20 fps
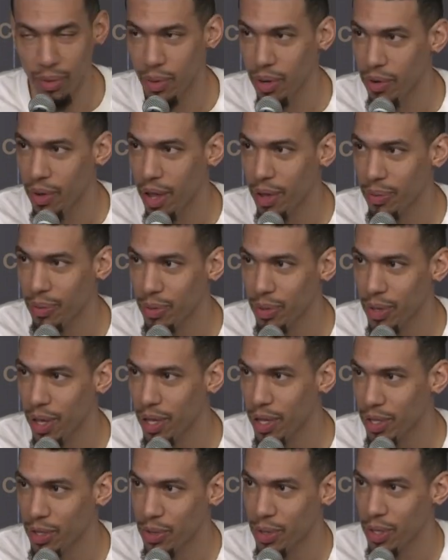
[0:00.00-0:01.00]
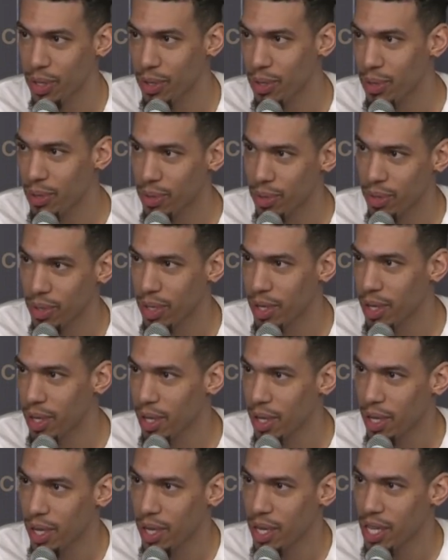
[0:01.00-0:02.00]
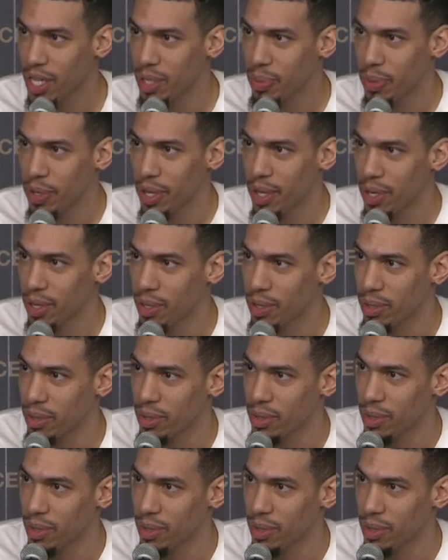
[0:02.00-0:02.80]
How do you do the little ESPN,